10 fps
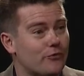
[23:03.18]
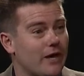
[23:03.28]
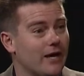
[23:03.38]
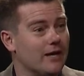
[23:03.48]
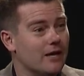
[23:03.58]

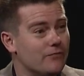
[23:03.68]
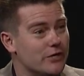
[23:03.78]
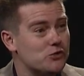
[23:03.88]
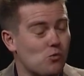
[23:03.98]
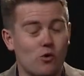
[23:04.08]
thing,
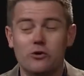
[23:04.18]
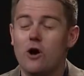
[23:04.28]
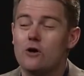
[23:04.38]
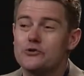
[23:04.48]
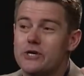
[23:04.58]
this world
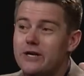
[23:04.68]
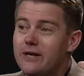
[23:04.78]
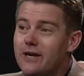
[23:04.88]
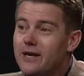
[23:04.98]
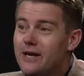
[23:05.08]
calls it
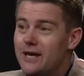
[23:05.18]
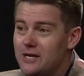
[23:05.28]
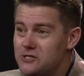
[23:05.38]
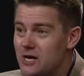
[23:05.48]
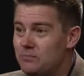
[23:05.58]

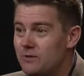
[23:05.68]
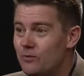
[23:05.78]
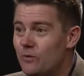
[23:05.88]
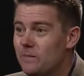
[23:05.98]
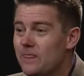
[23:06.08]

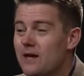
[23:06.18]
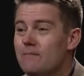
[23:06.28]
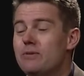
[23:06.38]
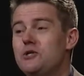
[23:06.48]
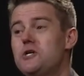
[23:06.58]
acceptable.
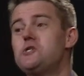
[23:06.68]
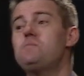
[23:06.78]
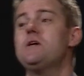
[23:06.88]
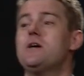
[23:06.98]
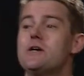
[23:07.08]
But just
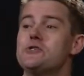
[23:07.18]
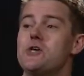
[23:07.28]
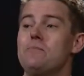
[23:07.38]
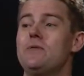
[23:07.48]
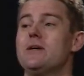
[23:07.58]
because
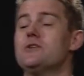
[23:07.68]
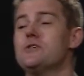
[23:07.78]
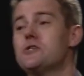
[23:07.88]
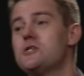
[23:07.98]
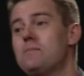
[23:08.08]
something is
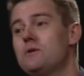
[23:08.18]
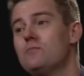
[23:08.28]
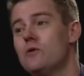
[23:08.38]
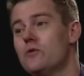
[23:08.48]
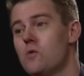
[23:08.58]

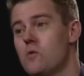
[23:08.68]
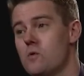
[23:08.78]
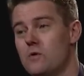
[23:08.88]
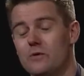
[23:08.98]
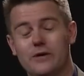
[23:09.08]
acceptable in the
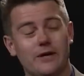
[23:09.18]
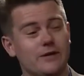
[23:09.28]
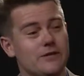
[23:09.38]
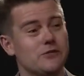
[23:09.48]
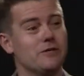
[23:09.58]
world
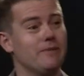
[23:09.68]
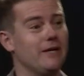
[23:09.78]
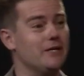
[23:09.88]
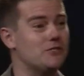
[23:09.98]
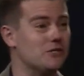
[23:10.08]
doesn't
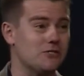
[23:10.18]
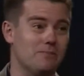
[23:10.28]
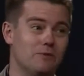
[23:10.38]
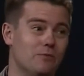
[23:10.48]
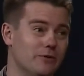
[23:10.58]
mean it's
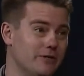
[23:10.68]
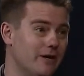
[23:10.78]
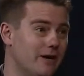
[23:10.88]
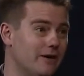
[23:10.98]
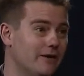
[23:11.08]
acceptable to
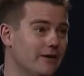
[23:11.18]
God.